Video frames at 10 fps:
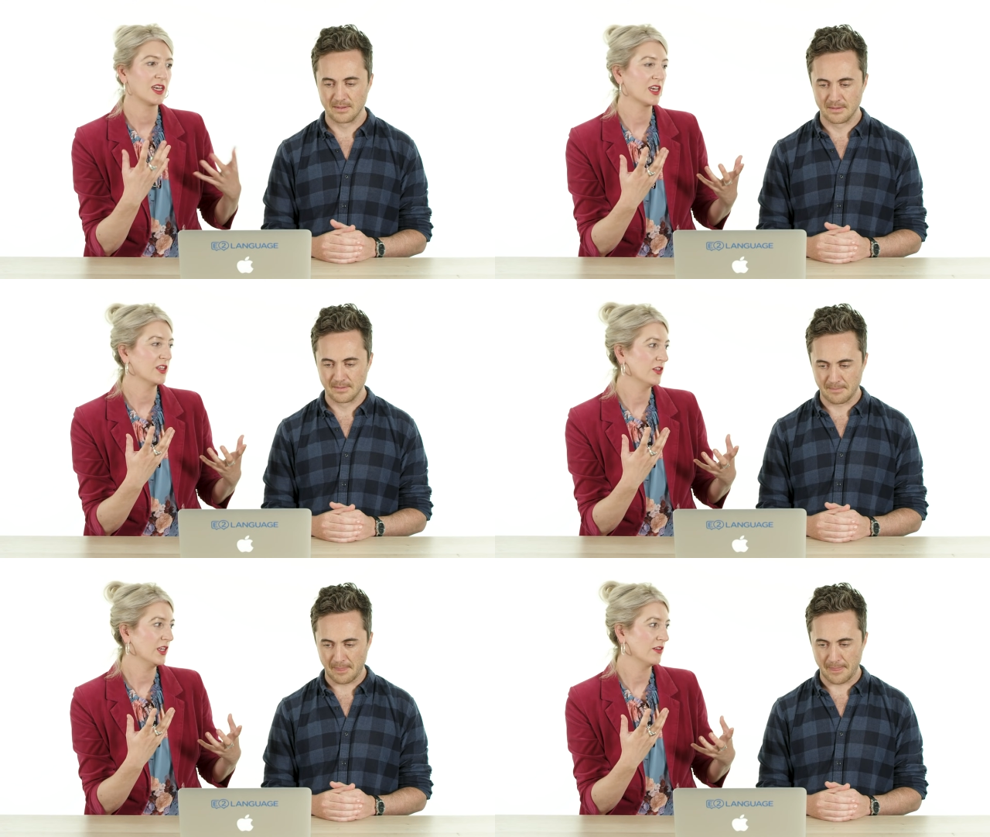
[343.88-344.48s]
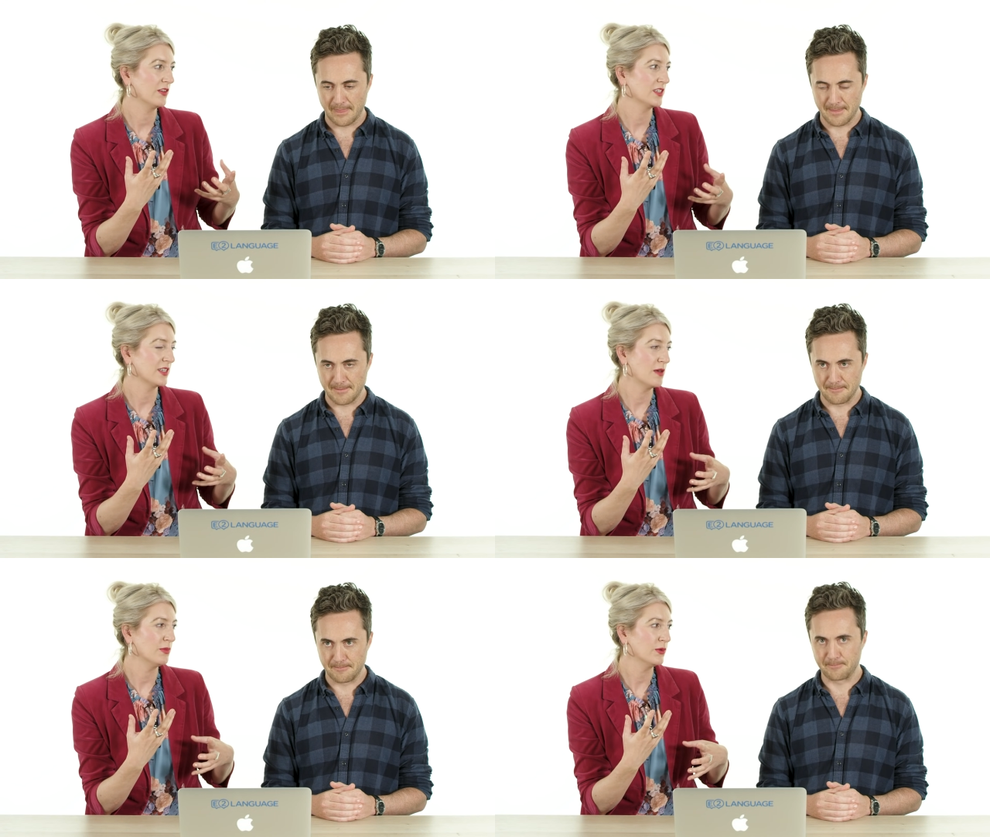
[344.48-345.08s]
Speaker 1: Can you think of an
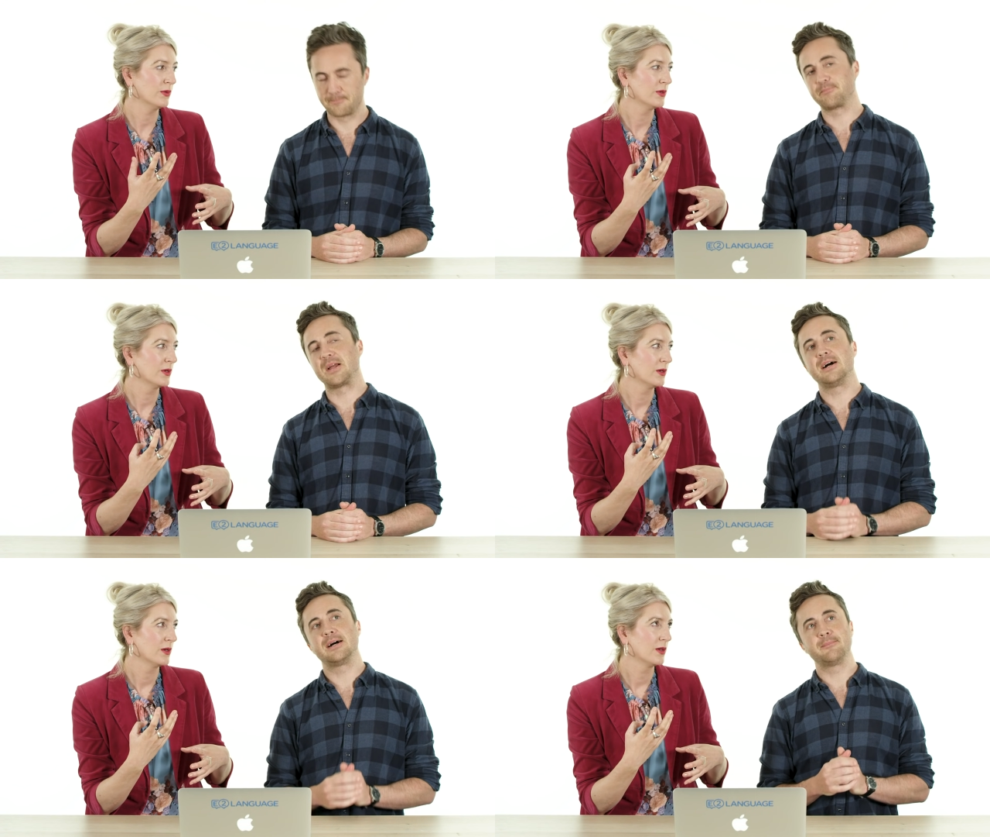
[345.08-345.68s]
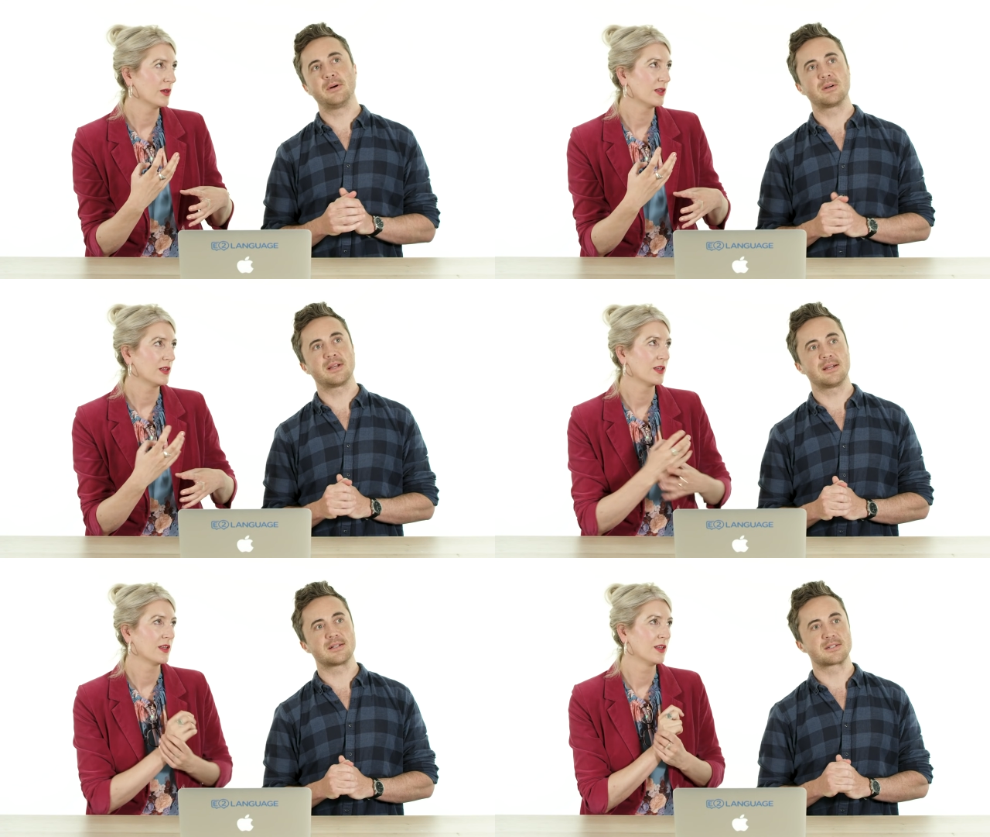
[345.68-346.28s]
example?
Speaker 2: Um,
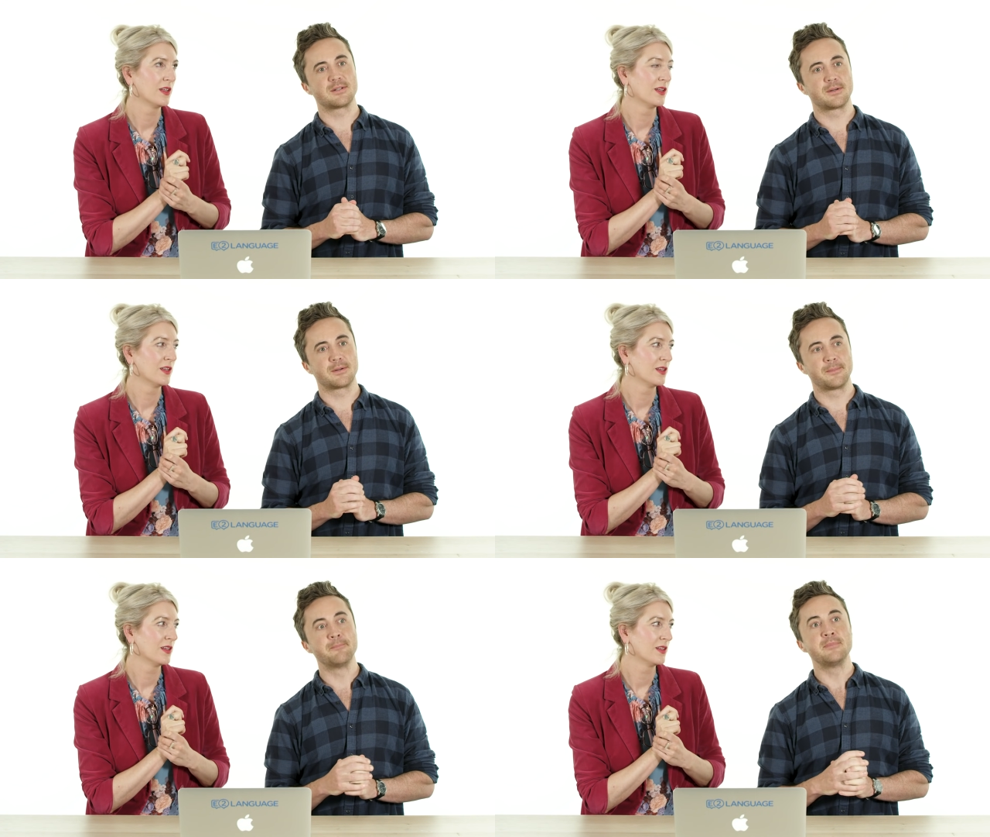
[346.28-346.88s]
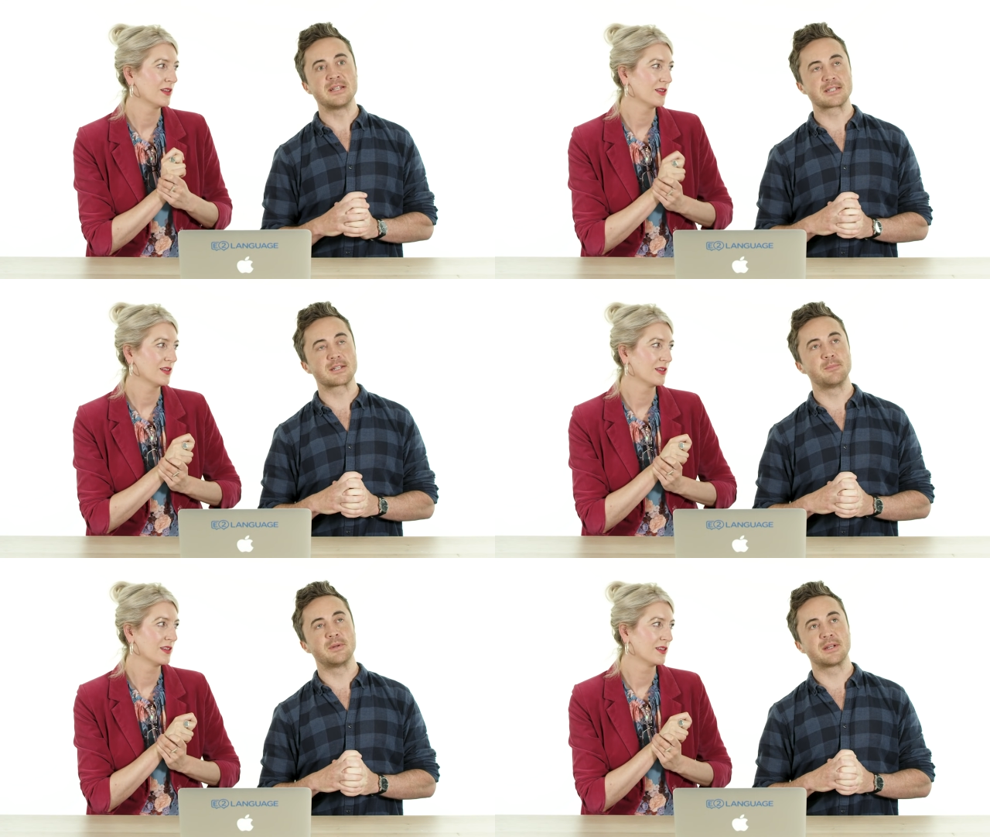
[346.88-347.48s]
okay, so
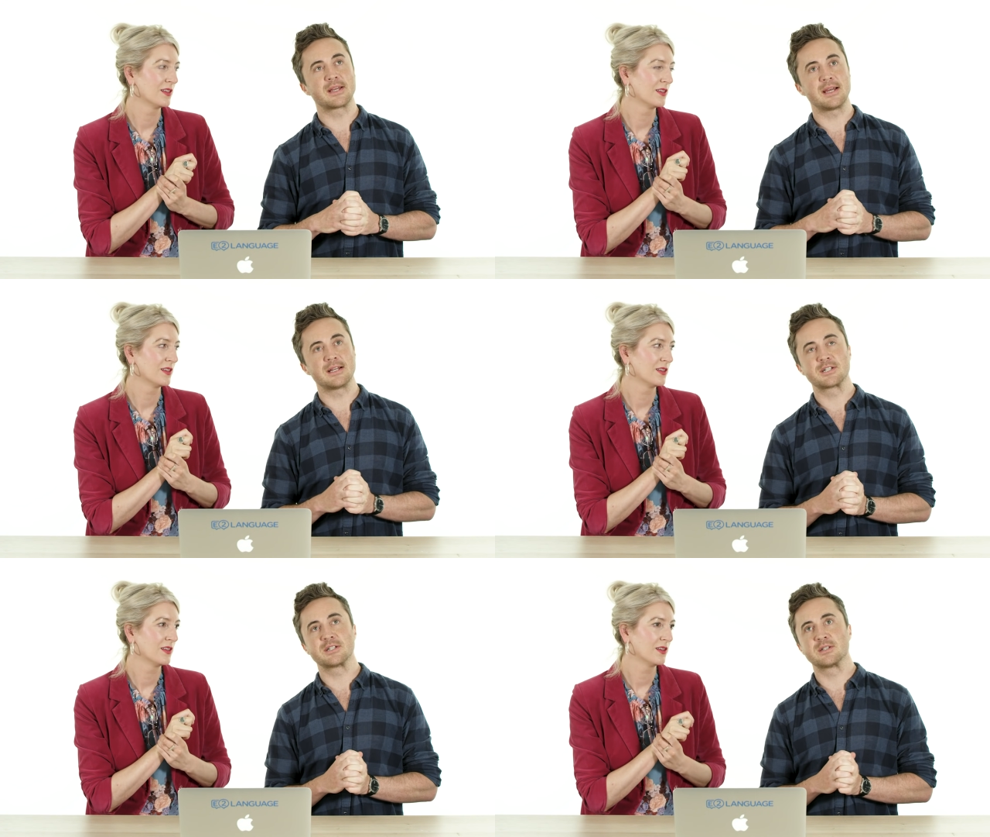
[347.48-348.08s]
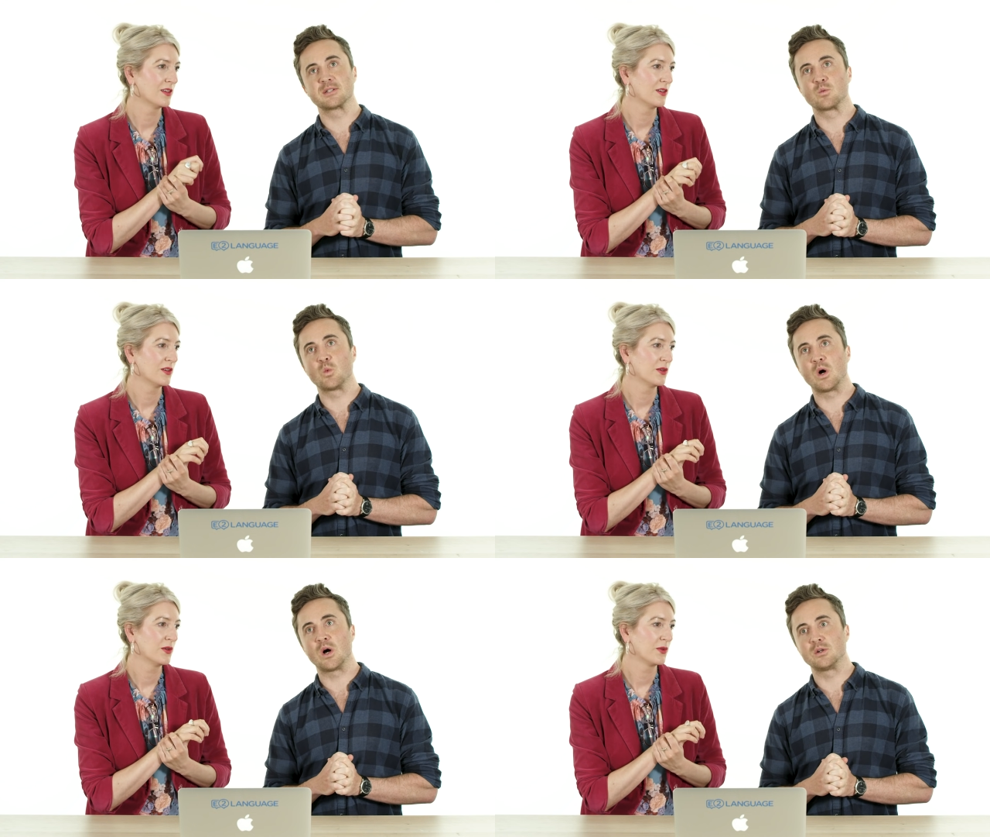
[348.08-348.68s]
miscommunications
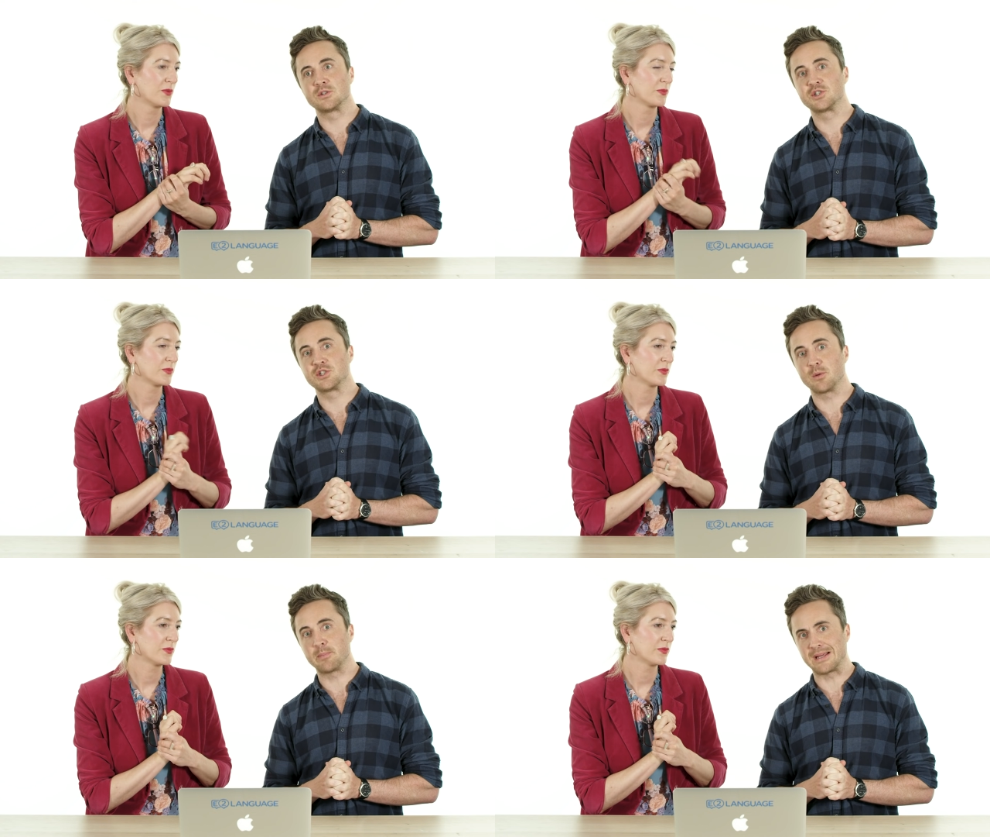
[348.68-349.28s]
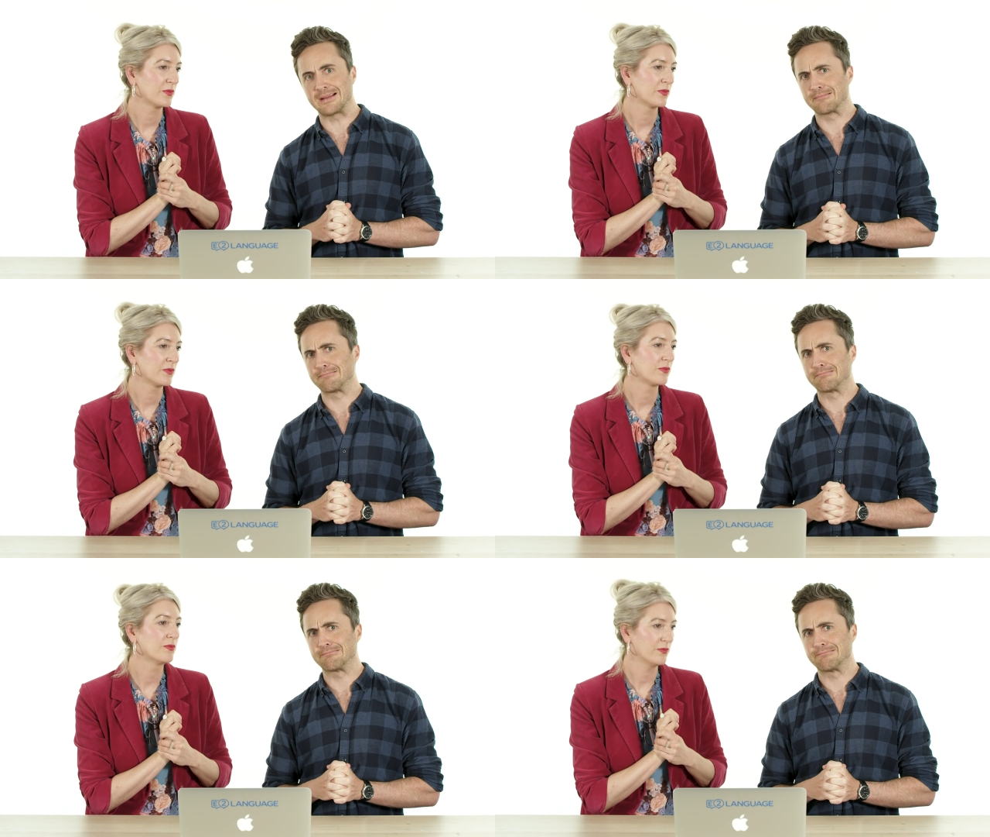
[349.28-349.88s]
while shopping.
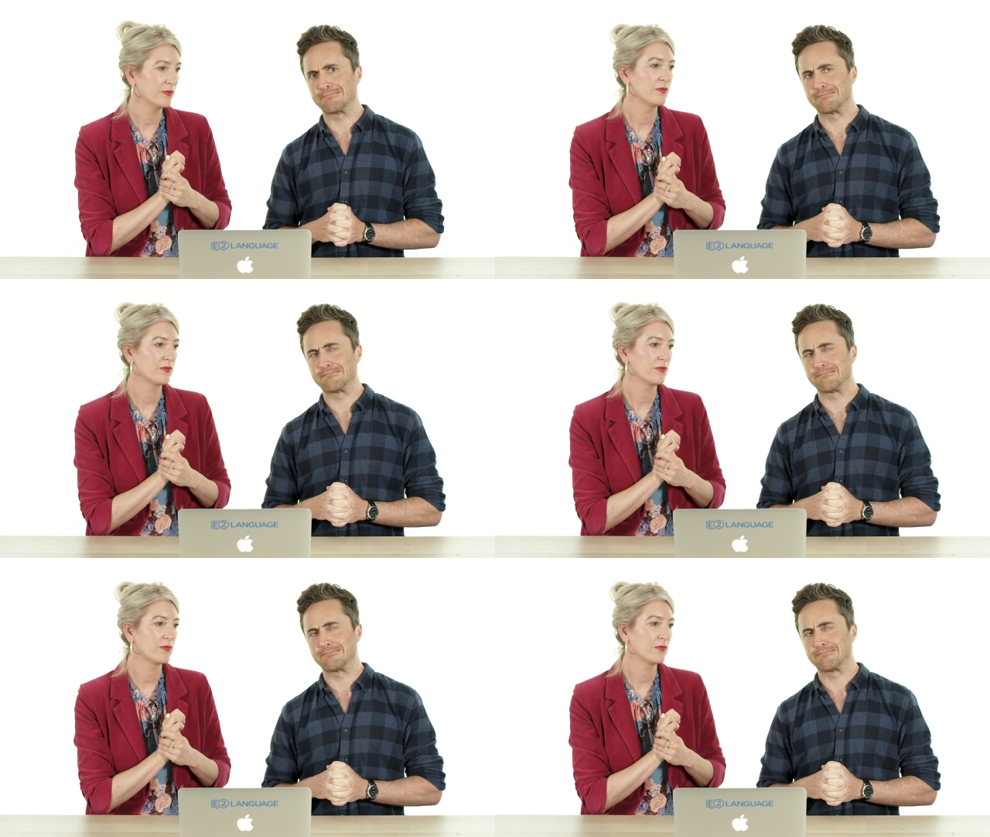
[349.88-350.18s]
Mm -hmm